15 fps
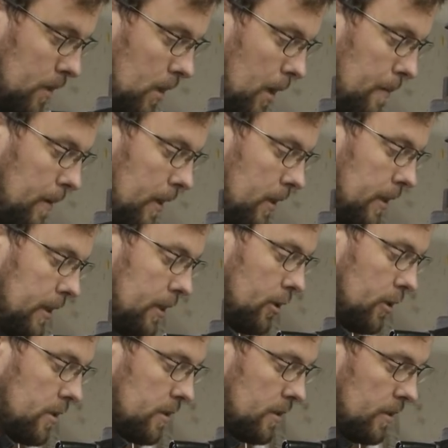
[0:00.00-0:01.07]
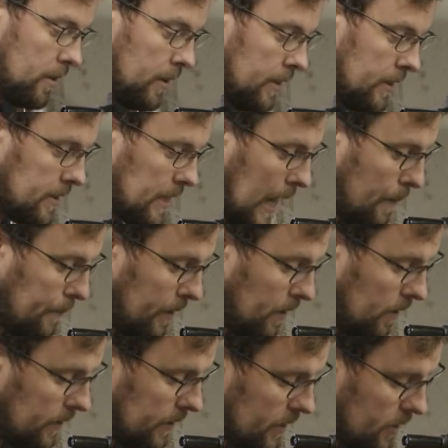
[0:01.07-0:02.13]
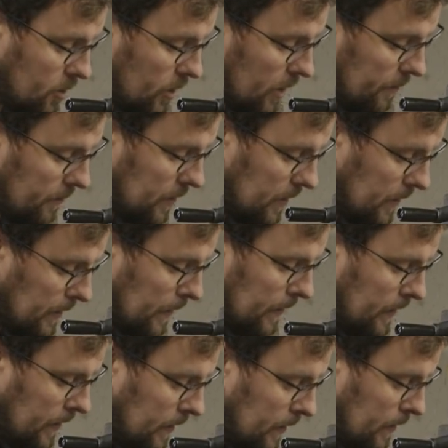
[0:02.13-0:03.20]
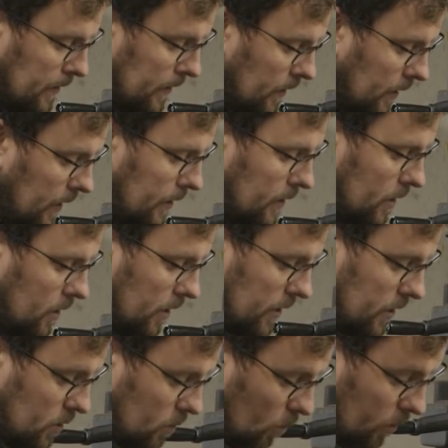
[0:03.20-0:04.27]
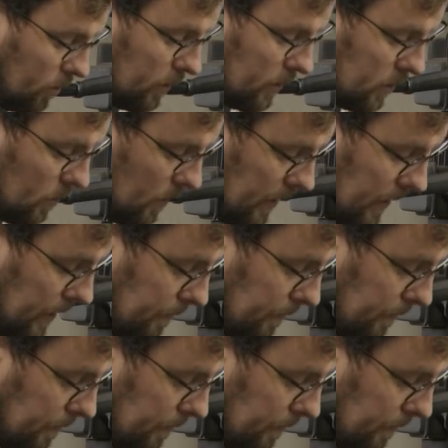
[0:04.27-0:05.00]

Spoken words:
I'm literally just tapping on this drift and the guide is working its way